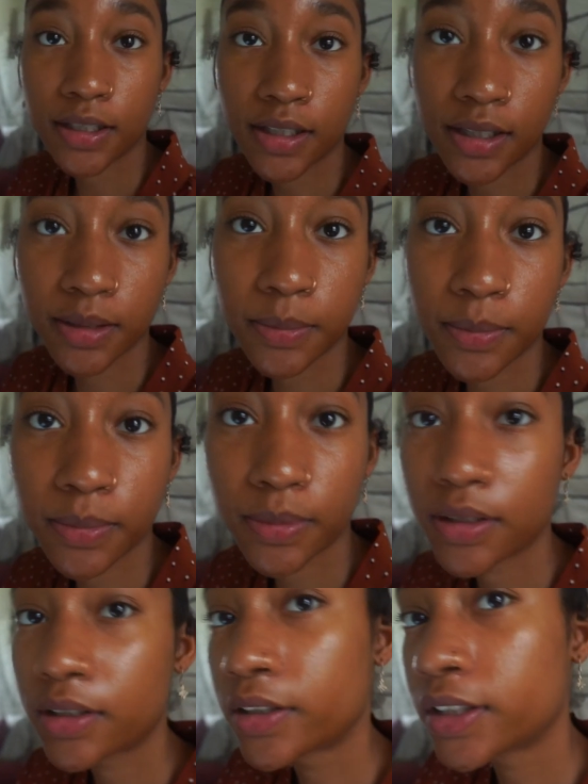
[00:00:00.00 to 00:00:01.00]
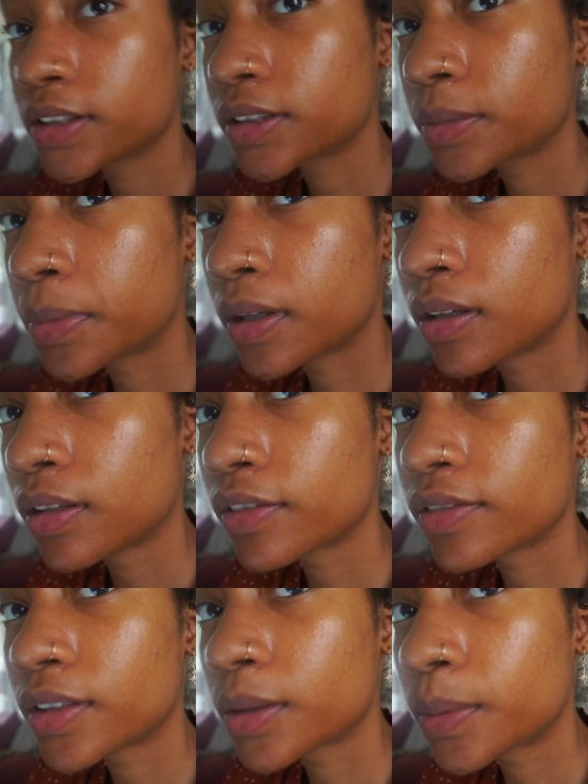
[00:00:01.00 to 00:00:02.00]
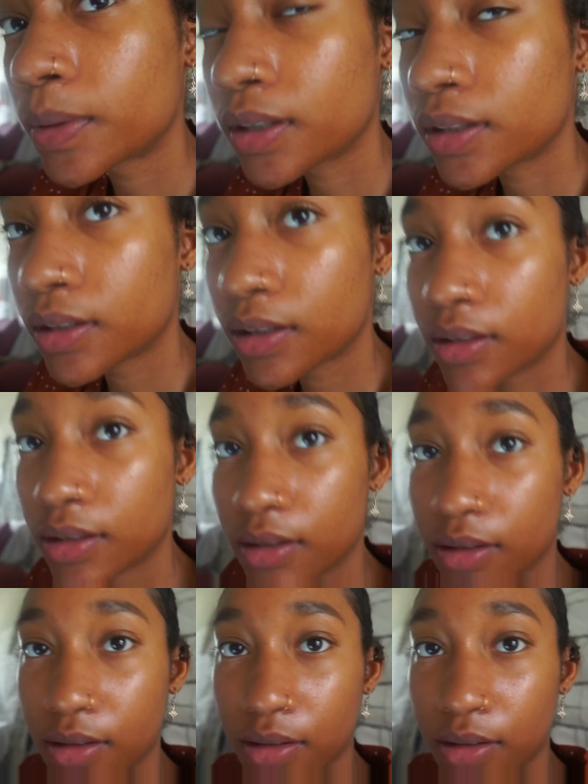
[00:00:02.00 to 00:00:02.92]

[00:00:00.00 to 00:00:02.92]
I'm a grease ball for one.